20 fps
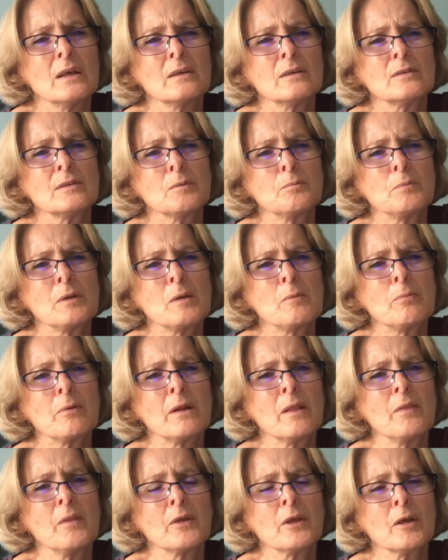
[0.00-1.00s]
to people
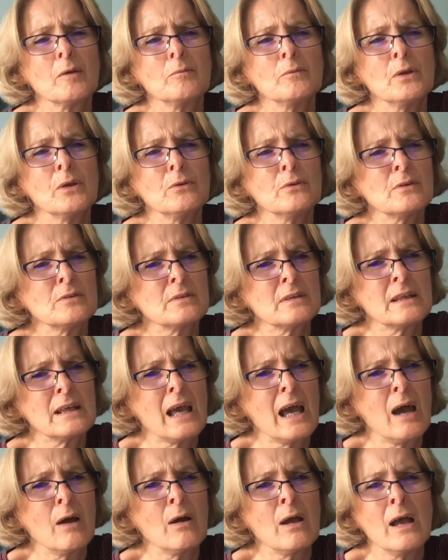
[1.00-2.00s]
in the community.
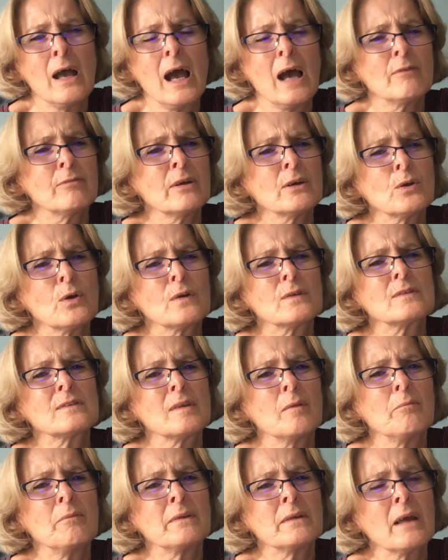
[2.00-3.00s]
How have I got
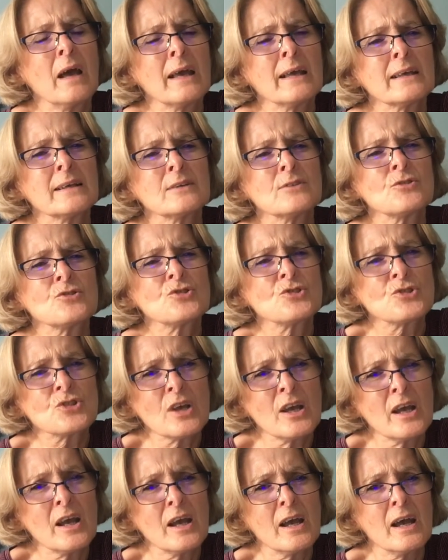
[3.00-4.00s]
something I can
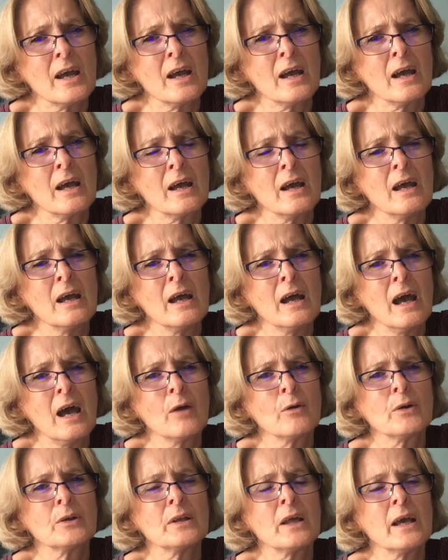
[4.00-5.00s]
share? How
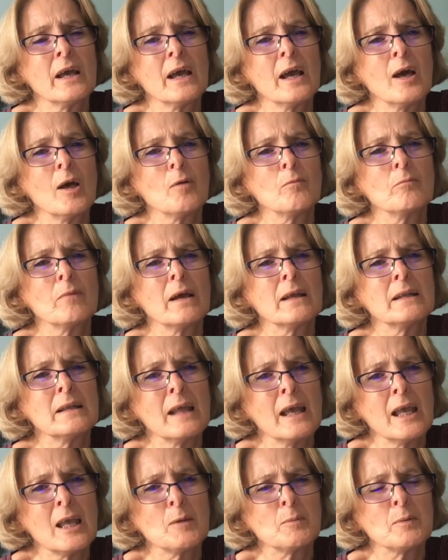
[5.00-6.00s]
can I help my
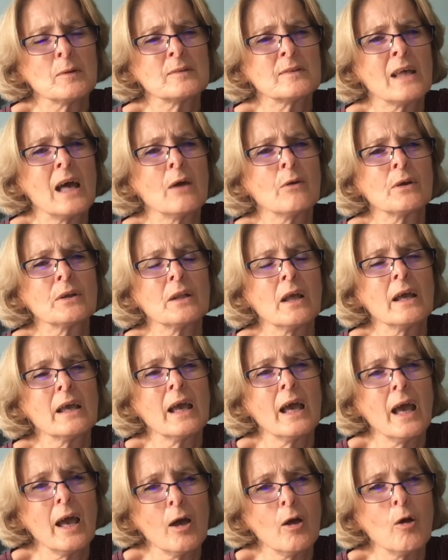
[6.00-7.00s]
neighbours? How can I
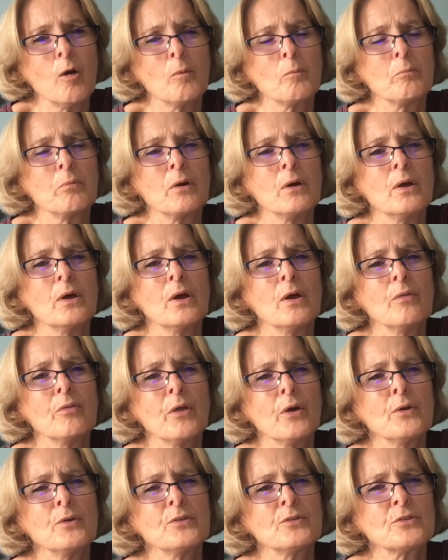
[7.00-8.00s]
help
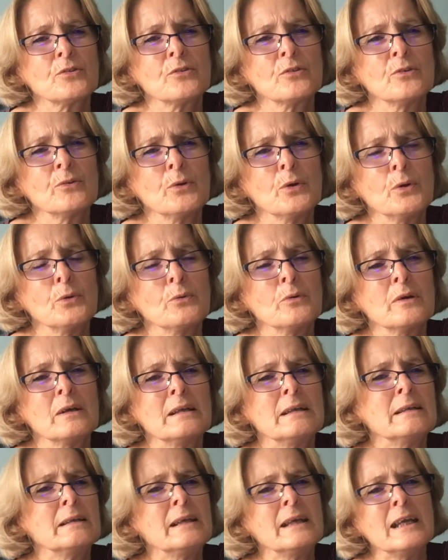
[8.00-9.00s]
those who are
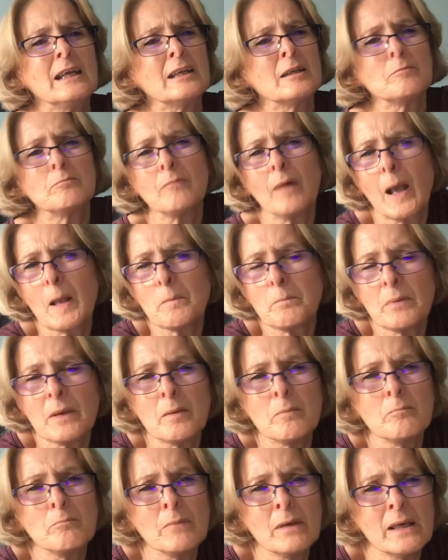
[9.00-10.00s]
in need? It might be
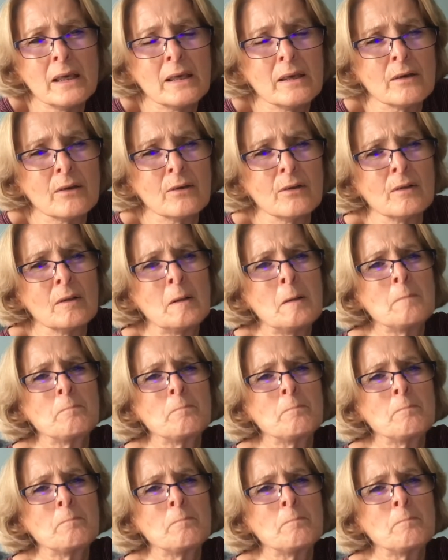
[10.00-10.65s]
a meal.